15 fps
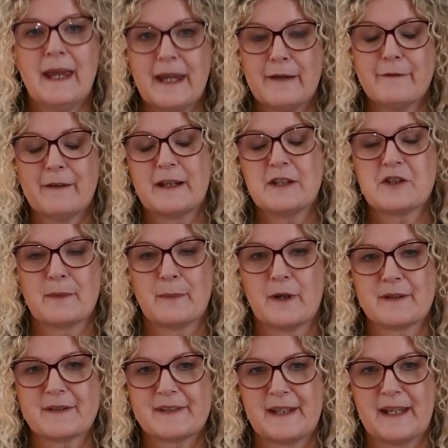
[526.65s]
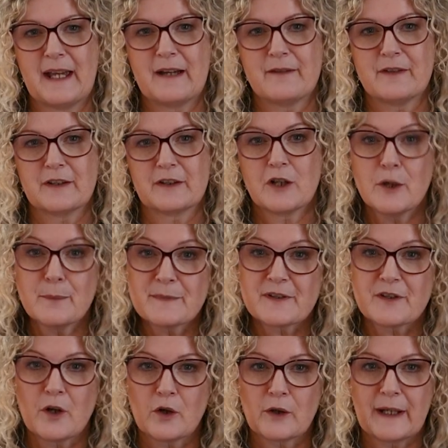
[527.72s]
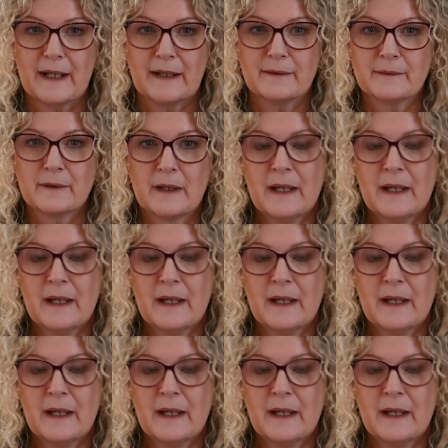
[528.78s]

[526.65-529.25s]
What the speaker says: if HMRC ever comes knocking.